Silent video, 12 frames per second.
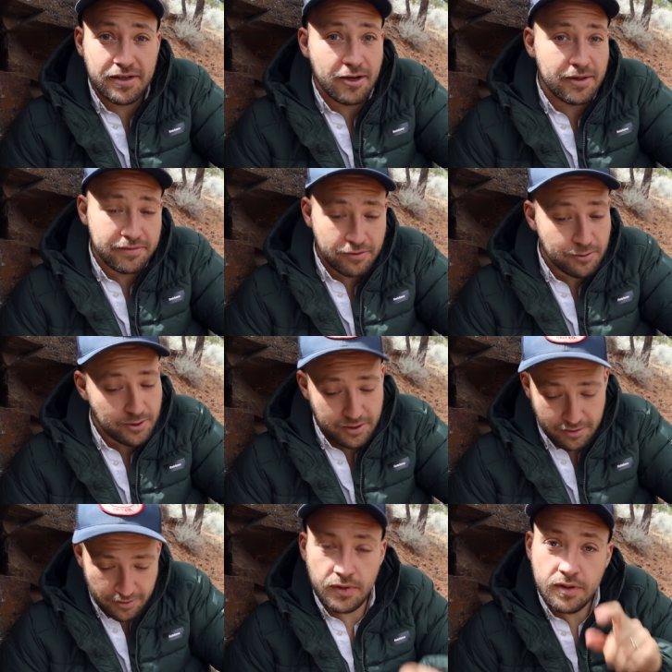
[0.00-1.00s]
going forward.
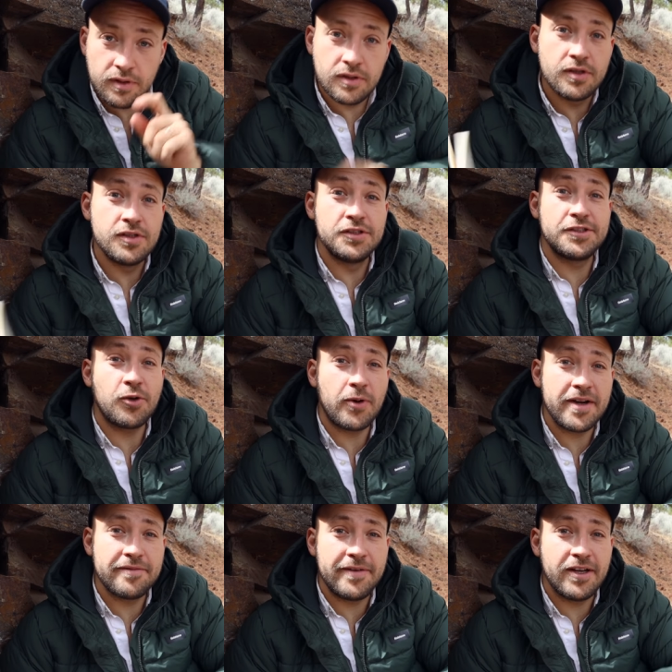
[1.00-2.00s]

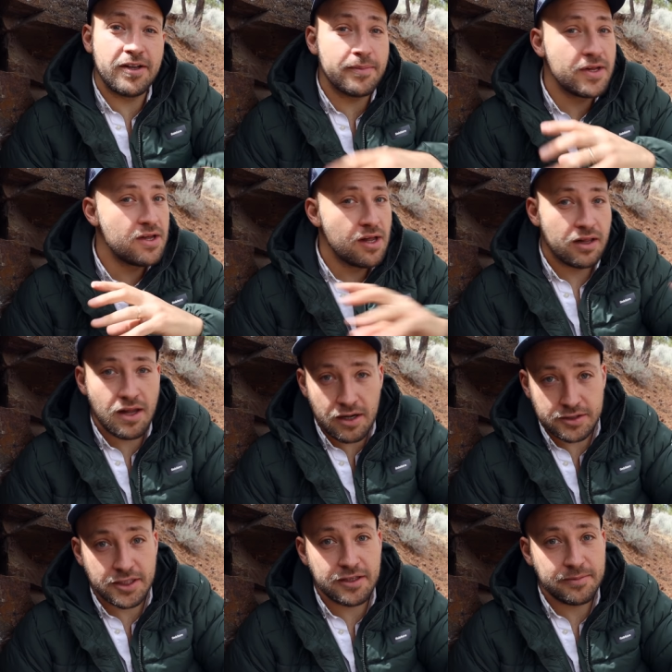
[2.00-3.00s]
Storing film,
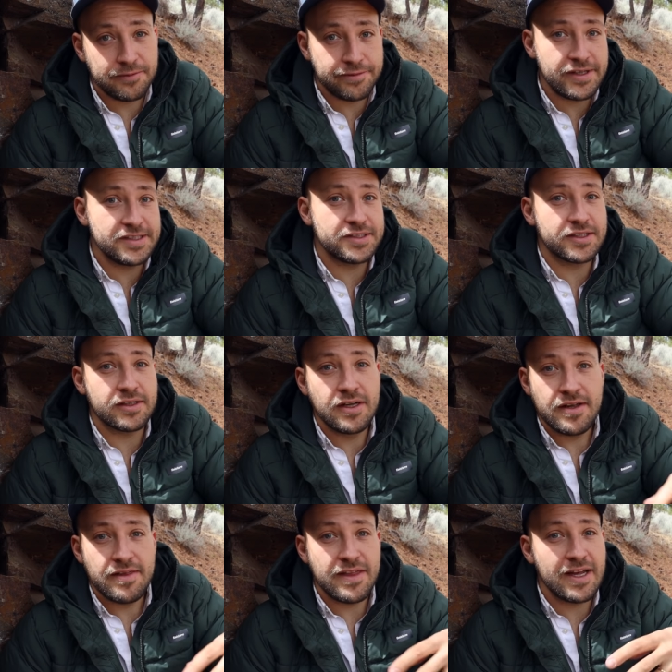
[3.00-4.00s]
long-term freezer,
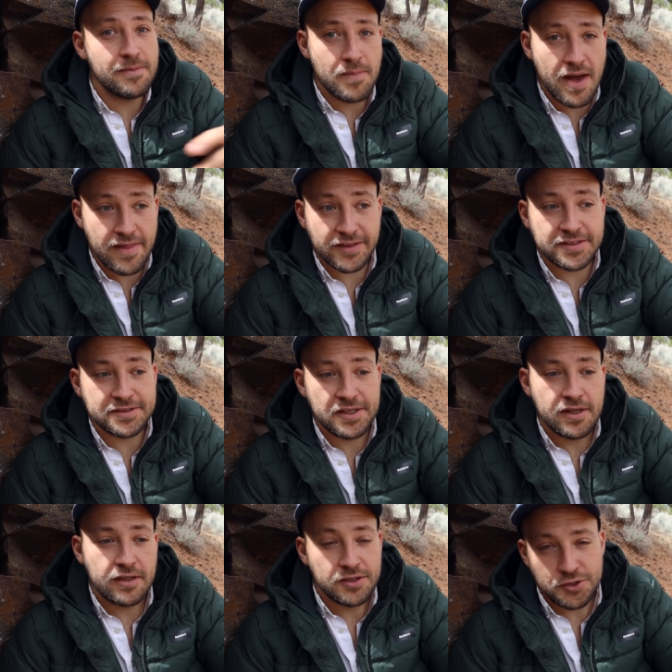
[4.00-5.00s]
think months
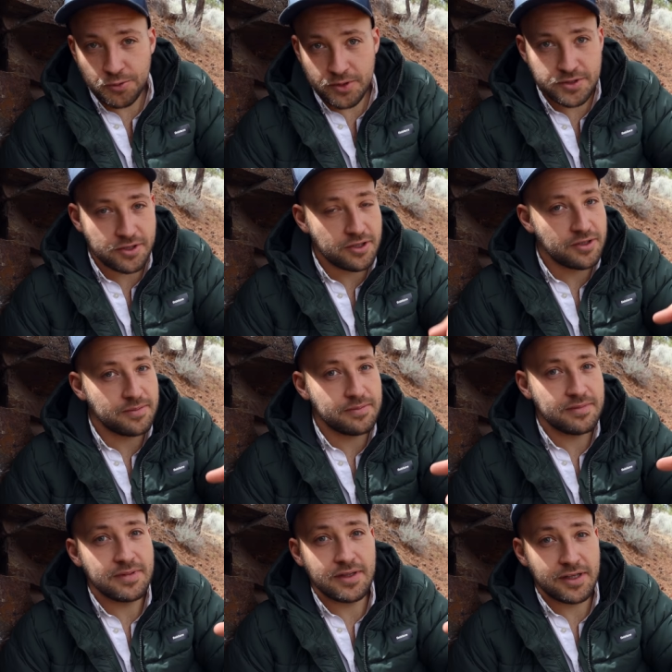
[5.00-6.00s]
short
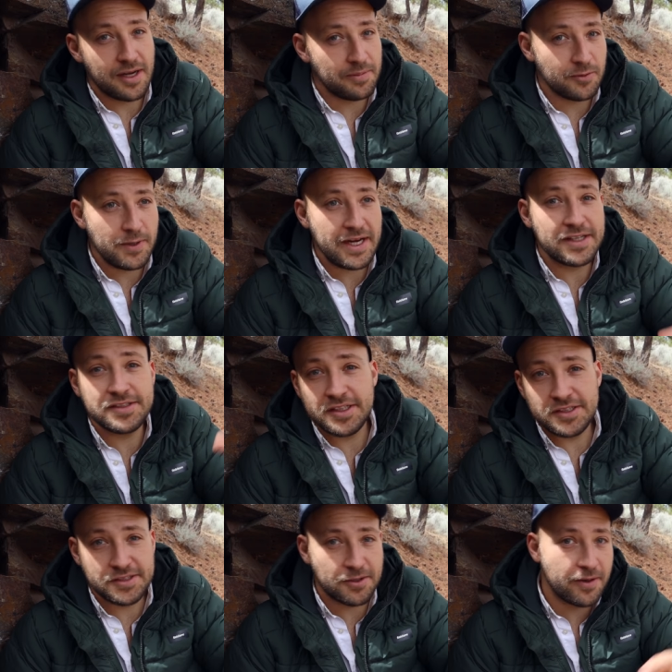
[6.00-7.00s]
term, a couple of weeks,
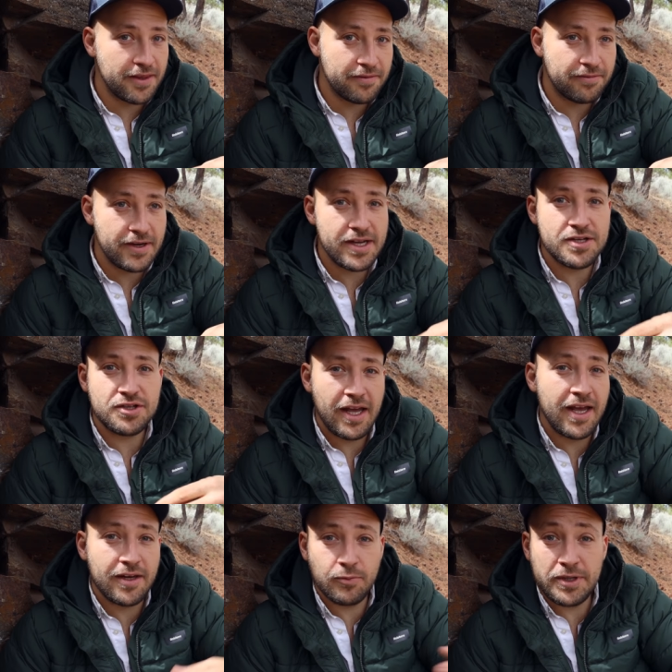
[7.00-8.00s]
store it in the fridge.
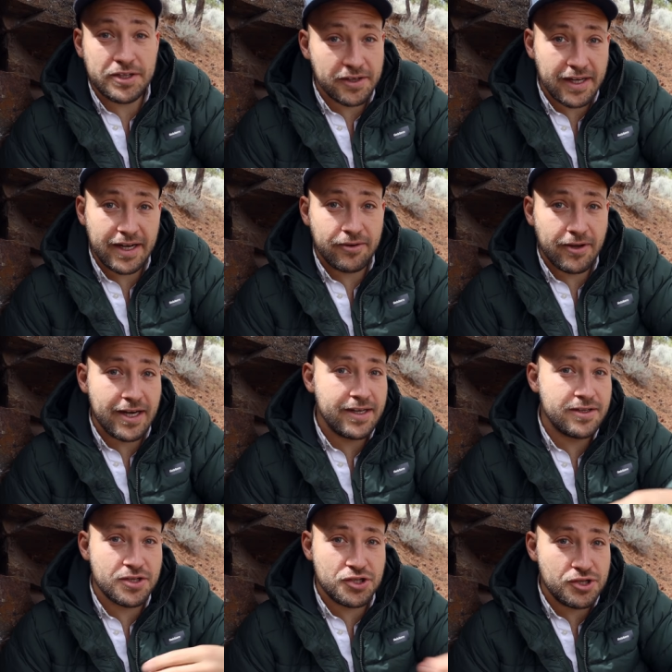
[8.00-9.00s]
And when you're getting ready
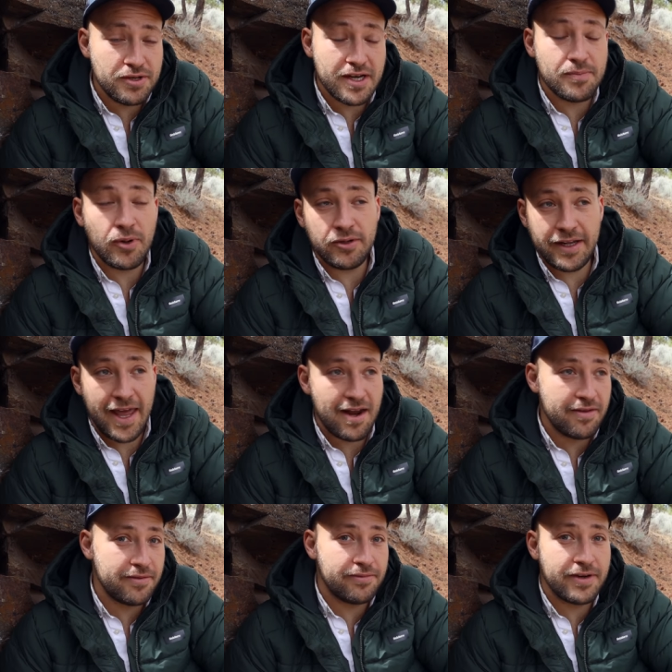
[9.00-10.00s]
to shoot it, pull it out
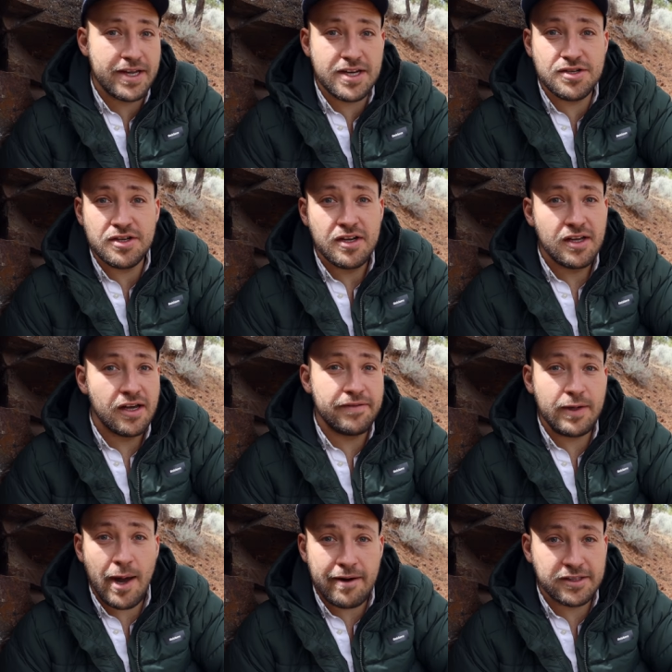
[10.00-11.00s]
of the fridge a
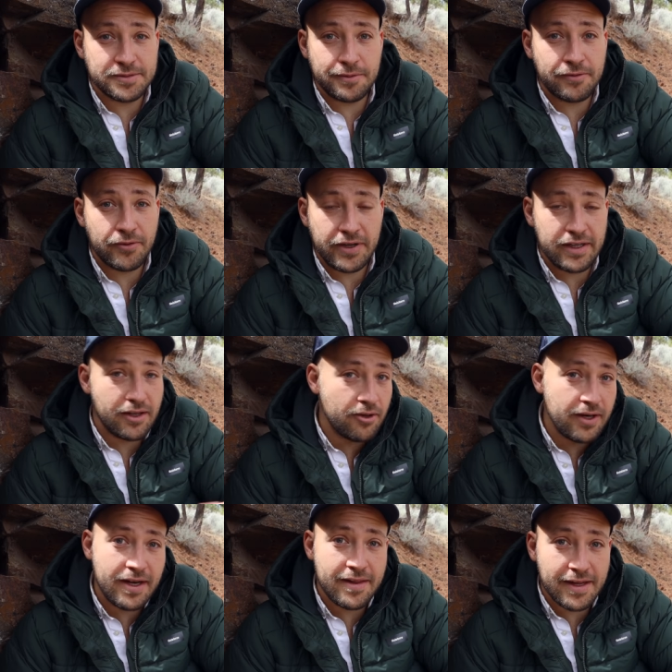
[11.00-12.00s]
few hours before you
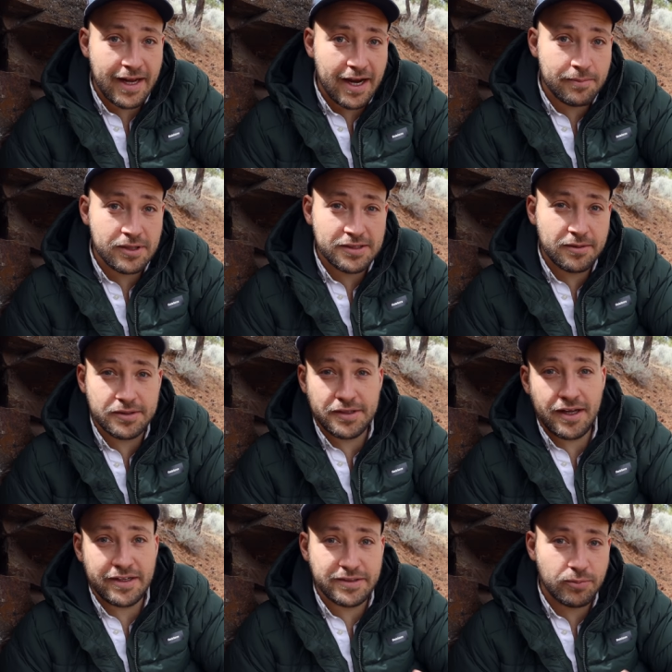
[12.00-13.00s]
load it in the camera so it's
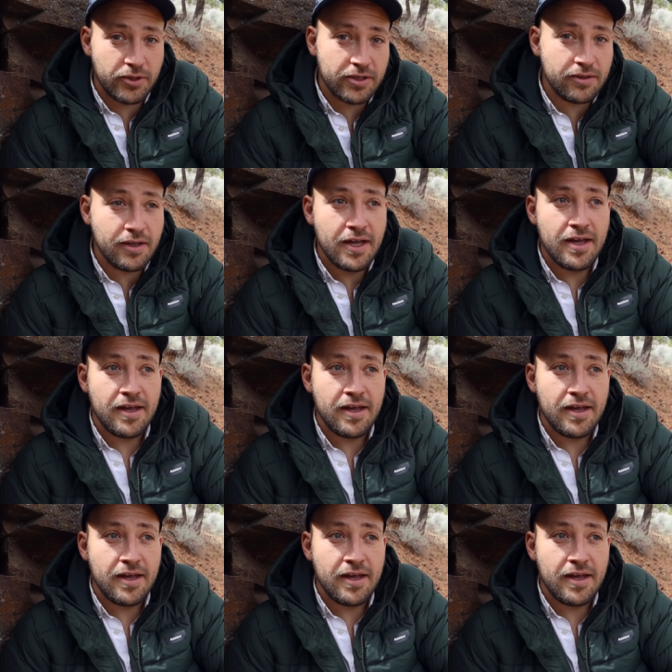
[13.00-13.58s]
not as brittle.